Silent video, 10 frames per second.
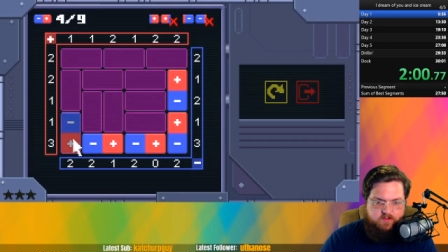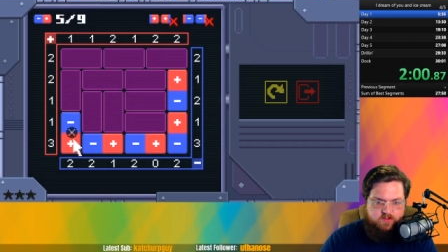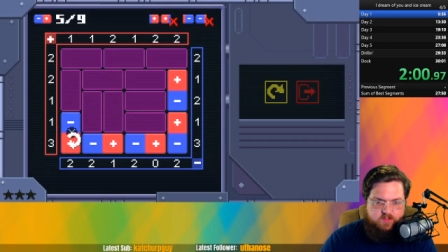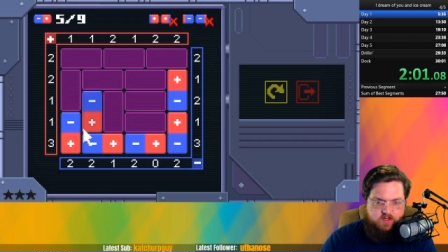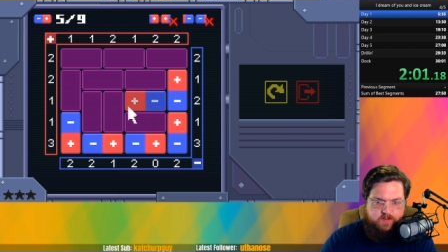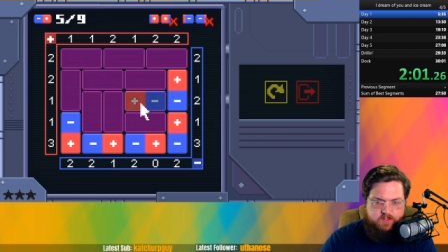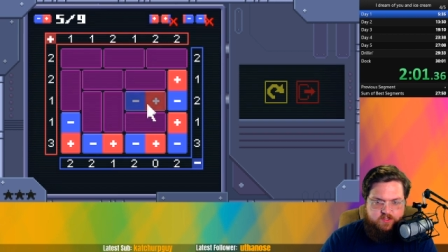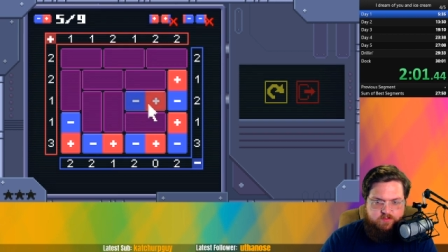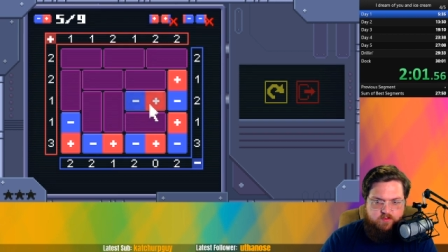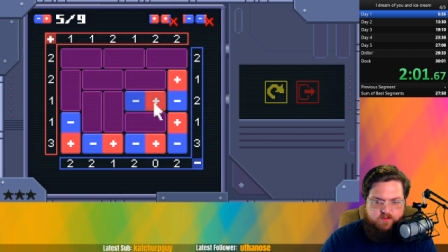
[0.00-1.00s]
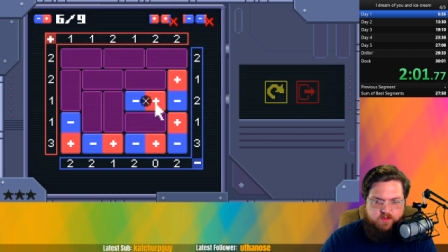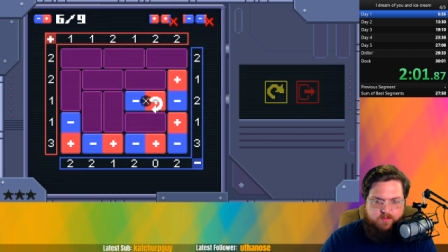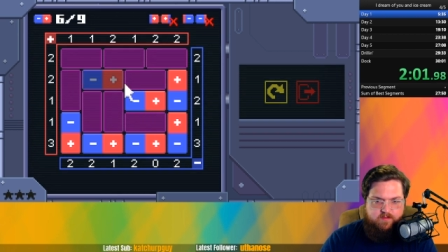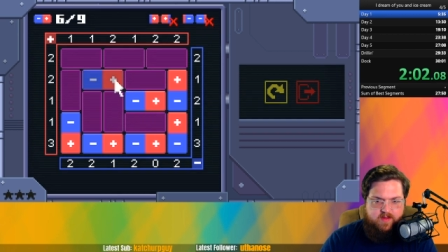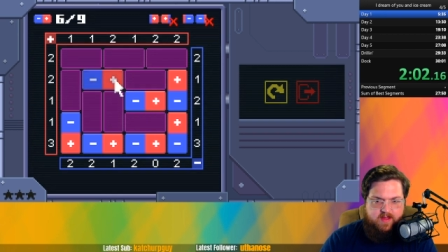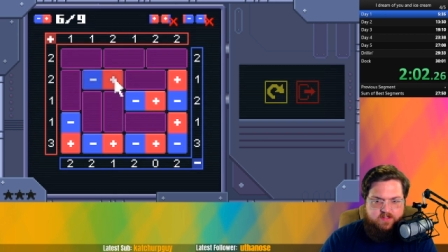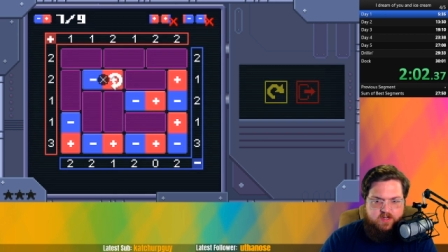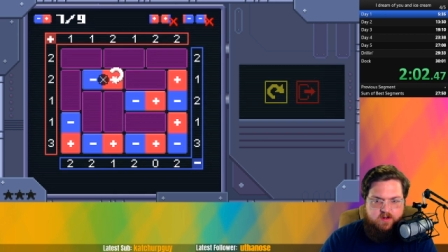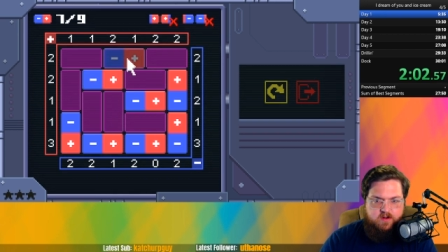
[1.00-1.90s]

So we can just move a little bit faster.